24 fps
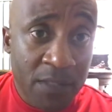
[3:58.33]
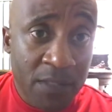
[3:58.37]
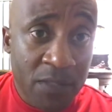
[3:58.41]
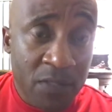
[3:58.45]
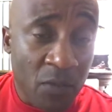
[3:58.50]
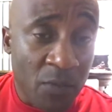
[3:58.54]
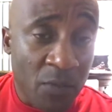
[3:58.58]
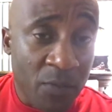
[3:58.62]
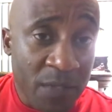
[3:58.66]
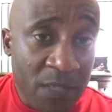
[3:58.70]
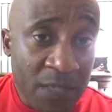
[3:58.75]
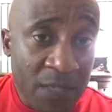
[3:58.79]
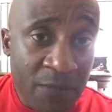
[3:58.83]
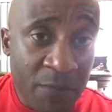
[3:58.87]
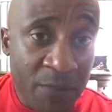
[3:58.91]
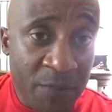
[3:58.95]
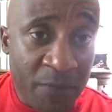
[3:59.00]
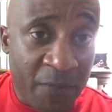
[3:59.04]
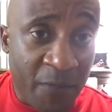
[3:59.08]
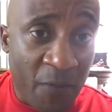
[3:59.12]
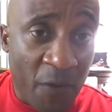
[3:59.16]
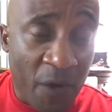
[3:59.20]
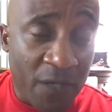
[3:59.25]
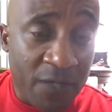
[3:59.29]
So even
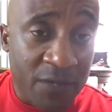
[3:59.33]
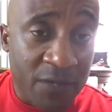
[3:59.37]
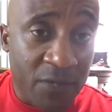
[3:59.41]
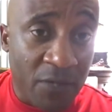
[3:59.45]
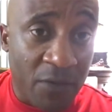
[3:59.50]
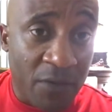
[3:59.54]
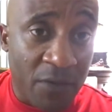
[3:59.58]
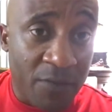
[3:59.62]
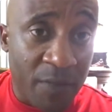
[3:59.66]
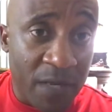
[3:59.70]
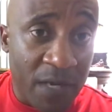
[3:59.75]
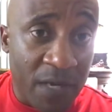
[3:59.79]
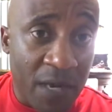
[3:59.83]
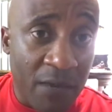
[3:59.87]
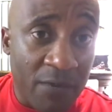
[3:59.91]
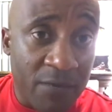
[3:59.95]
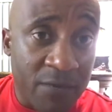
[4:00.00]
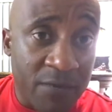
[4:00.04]
before I joined, man, I was